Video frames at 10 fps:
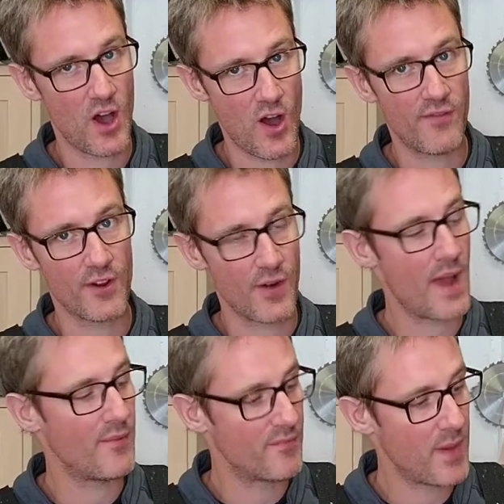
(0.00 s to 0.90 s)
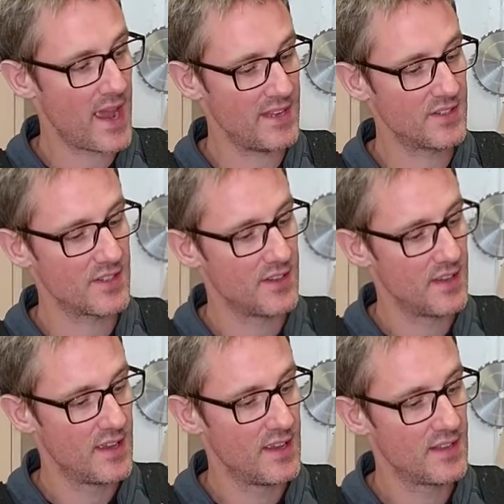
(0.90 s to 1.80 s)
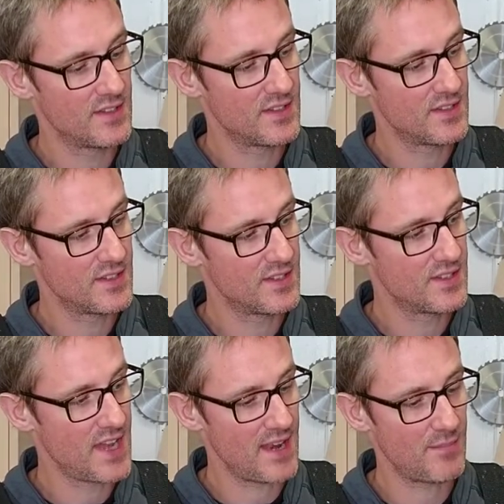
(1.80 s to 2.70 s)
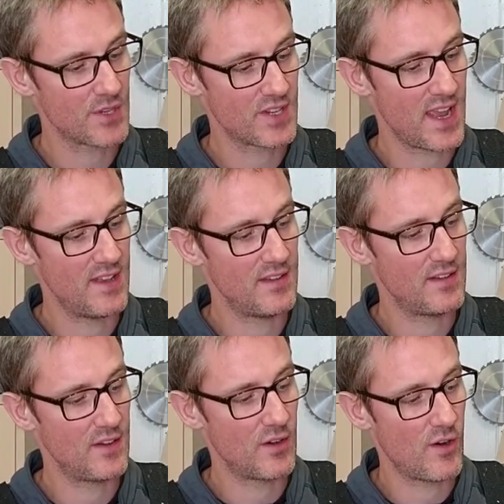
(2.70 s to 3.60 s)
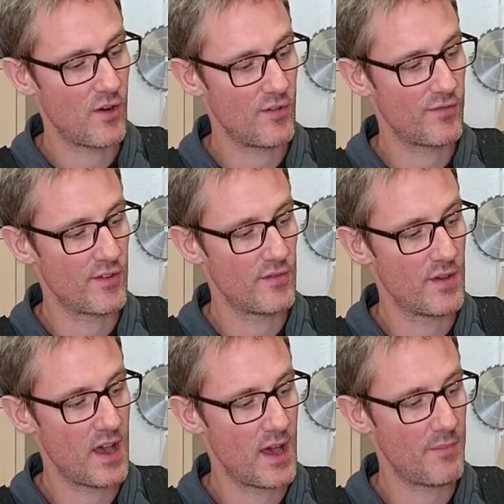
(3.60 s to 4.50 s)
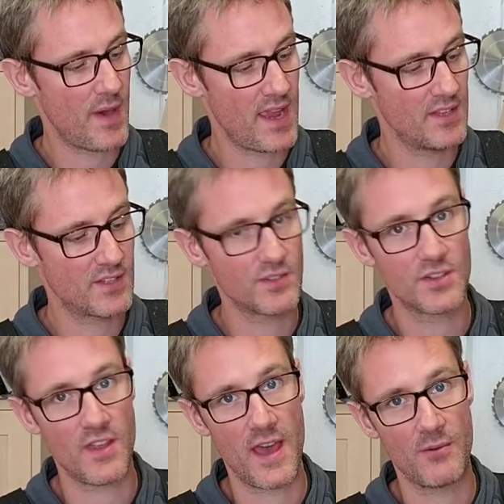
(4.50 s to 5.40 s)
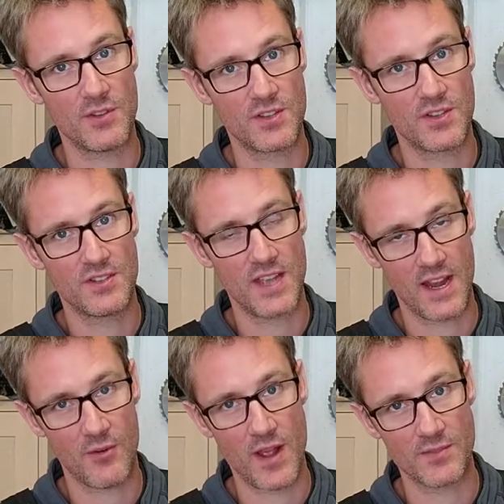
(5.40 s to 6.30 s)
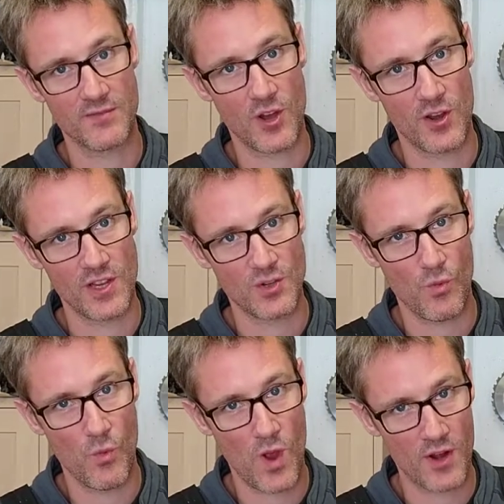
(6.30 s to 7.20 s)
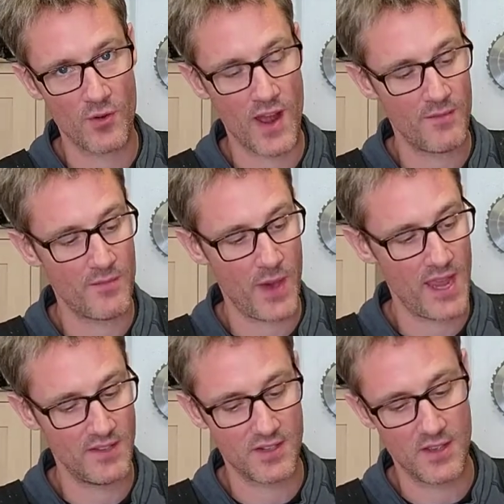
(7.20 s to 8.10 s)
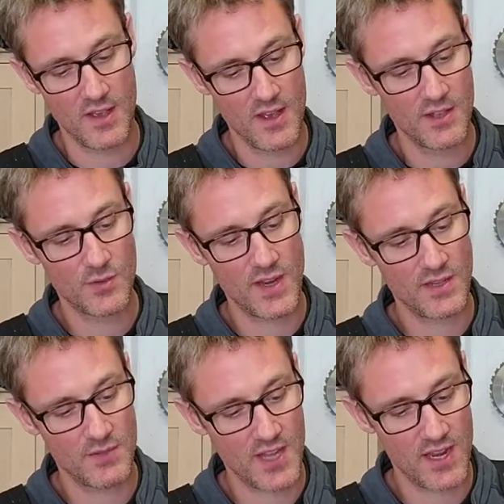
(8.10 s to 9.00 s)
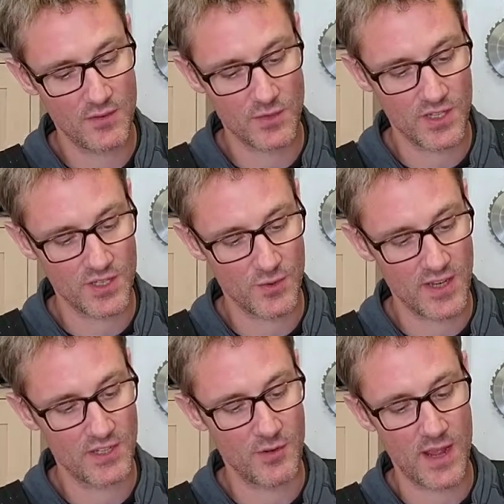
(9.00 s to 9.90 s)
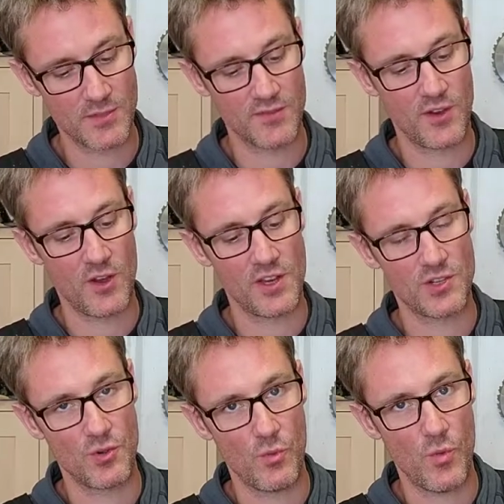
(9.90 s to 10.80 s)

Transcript: half a gram of paint. 10% of paint, so that was 10 grams of varnish, 1 gram of paint. 20%, which is 20 grams of varnish,